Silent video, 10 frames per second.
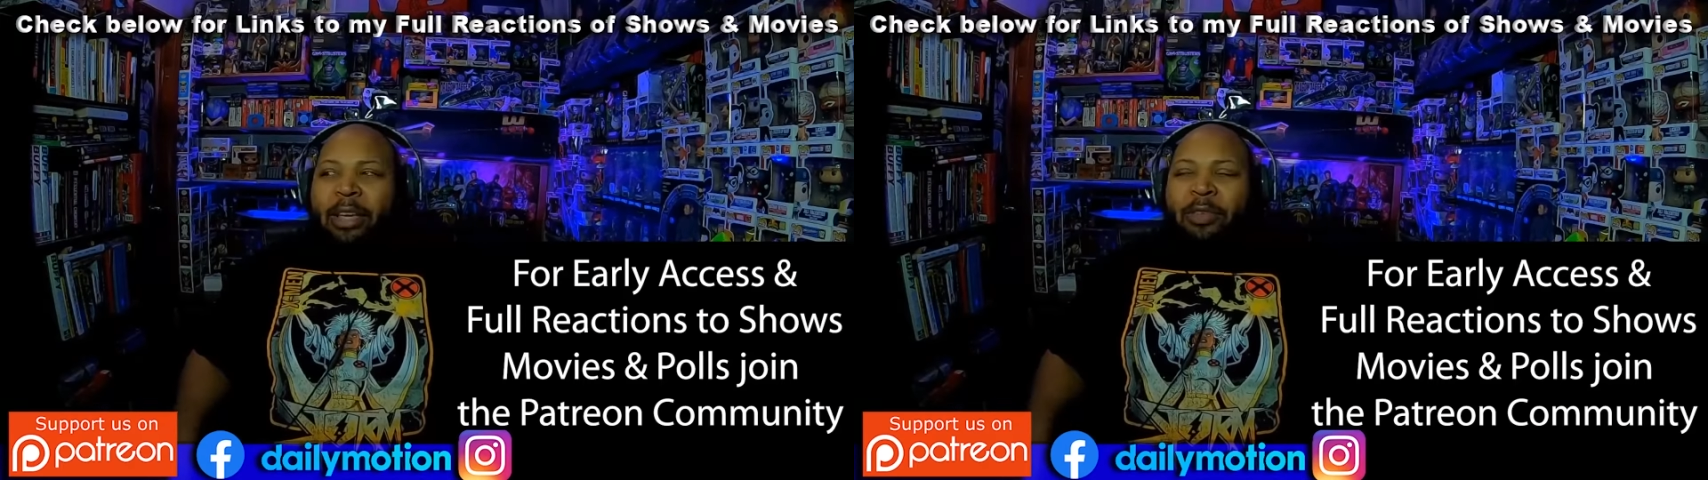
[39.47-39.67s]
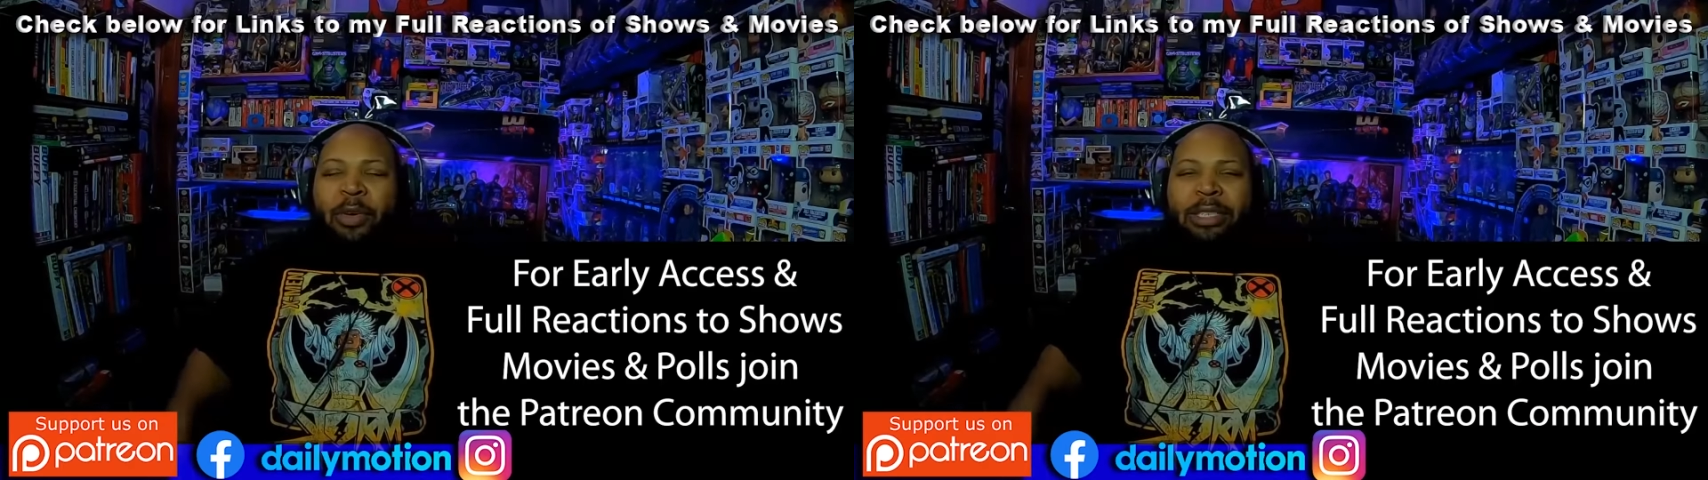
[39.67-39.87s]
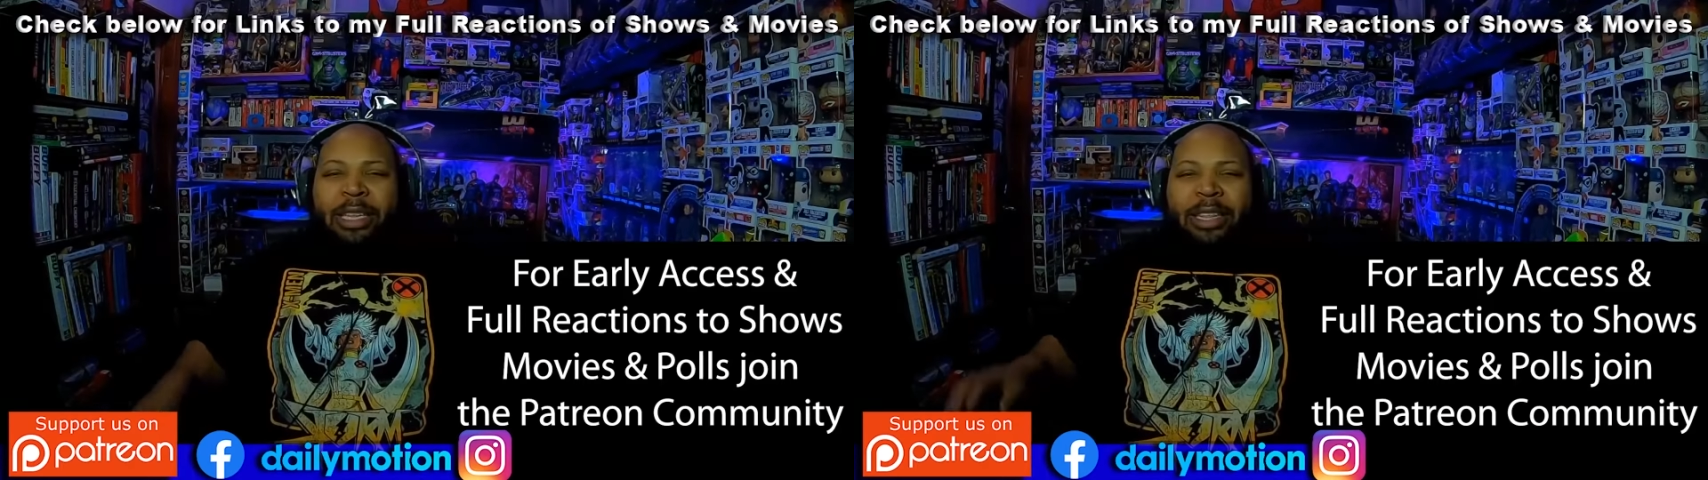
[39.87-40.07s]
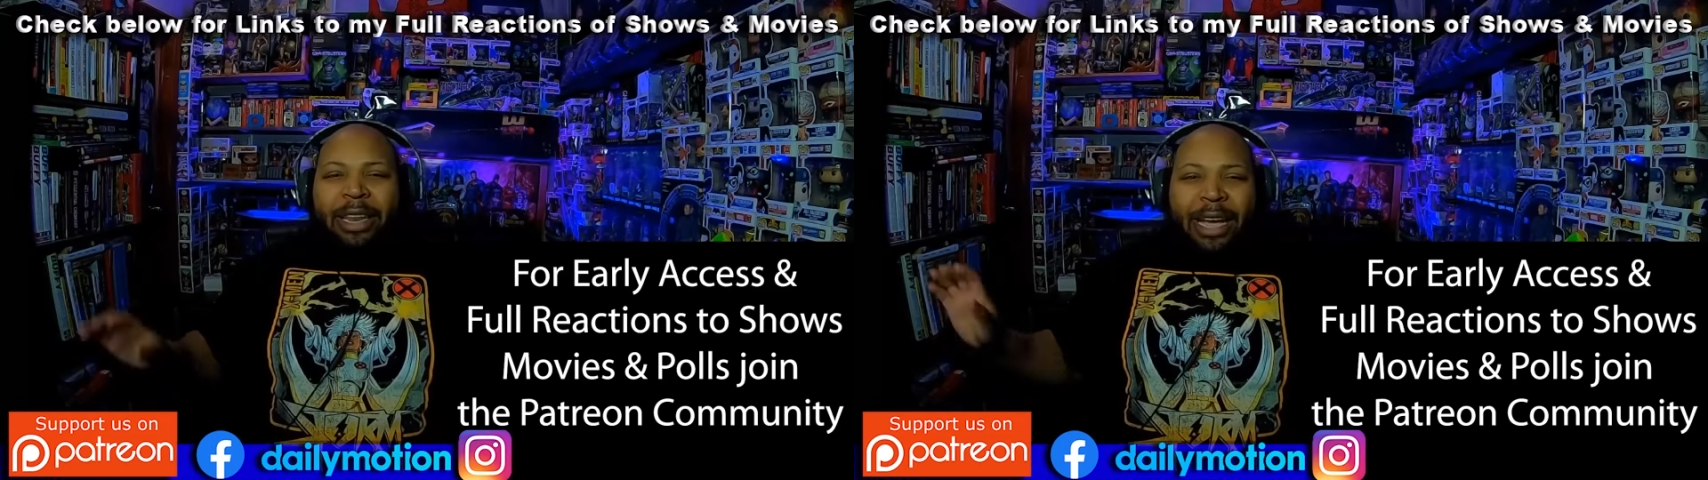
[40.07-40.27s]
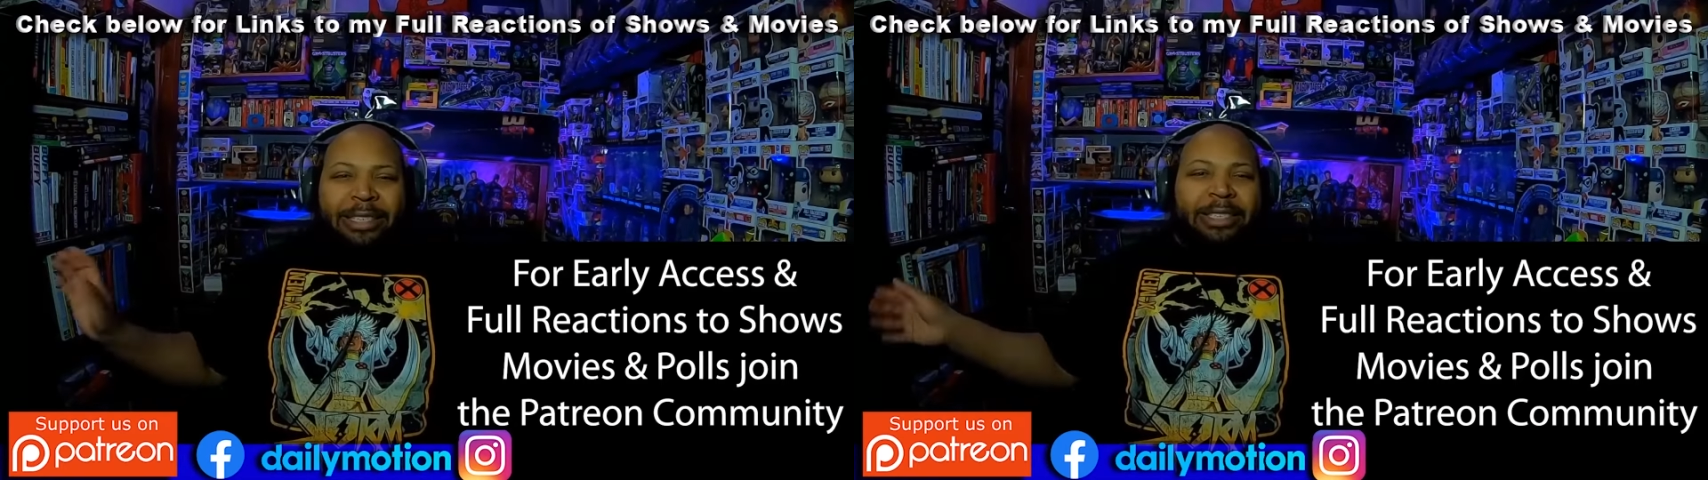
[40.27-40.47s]
Even though he's not the
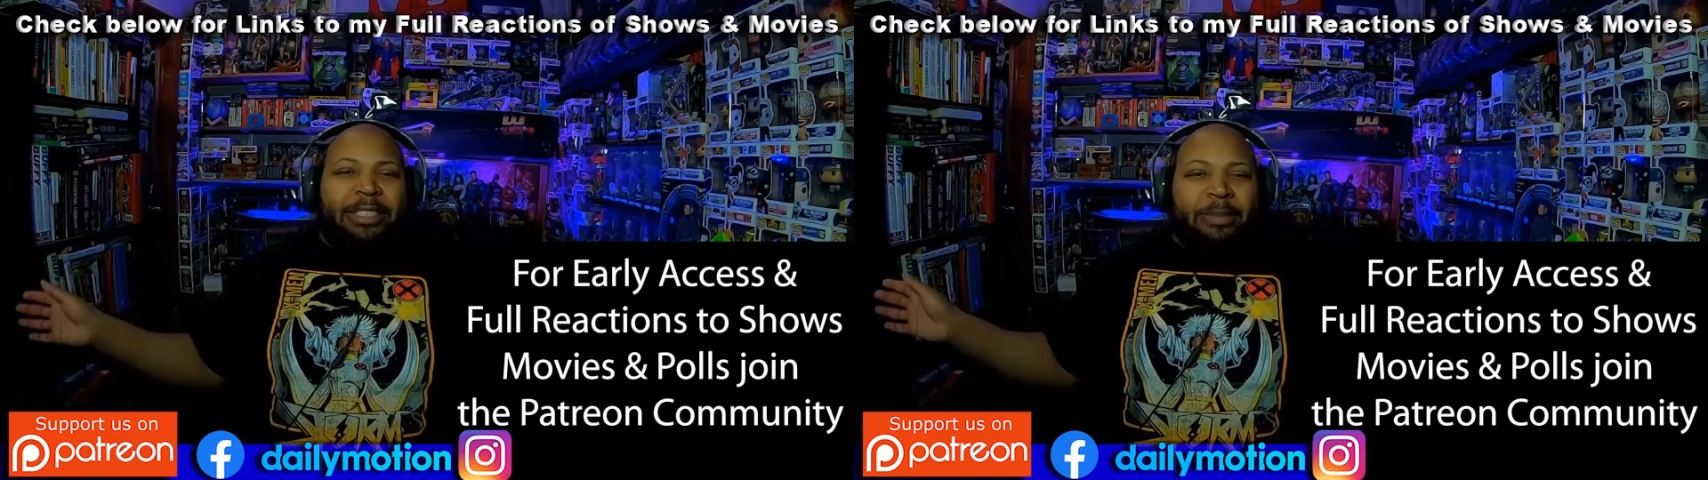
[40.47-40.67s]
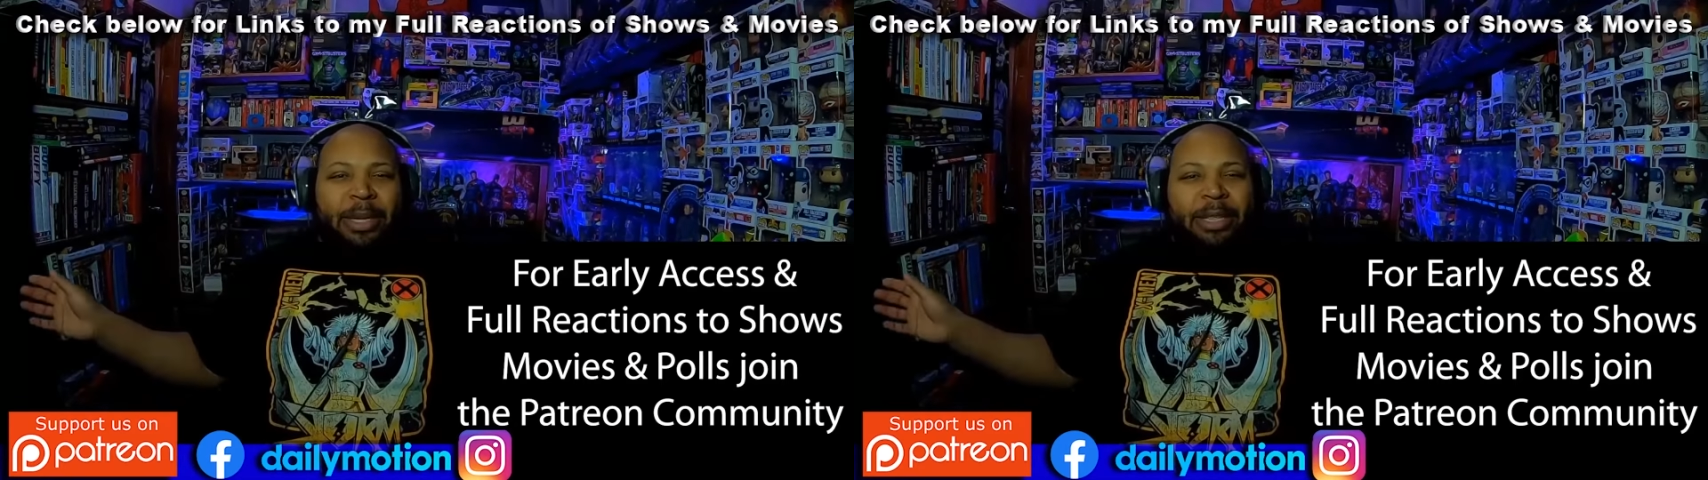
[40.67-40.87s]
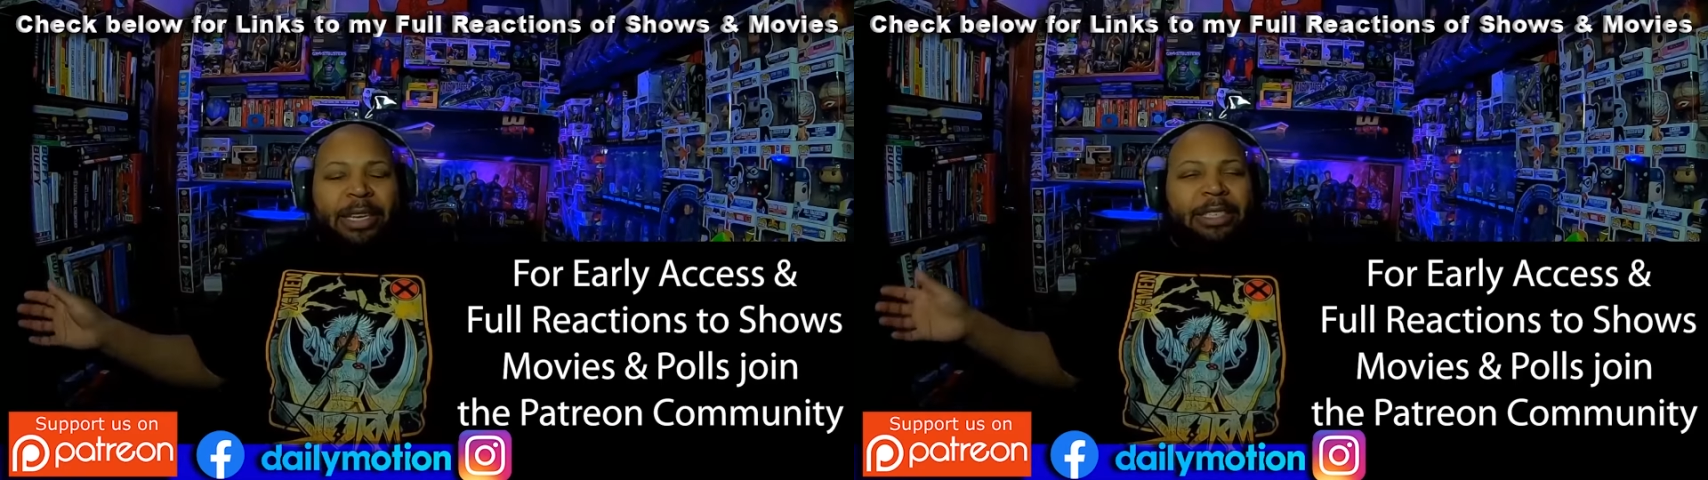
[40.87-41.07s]
nicest to Smithy,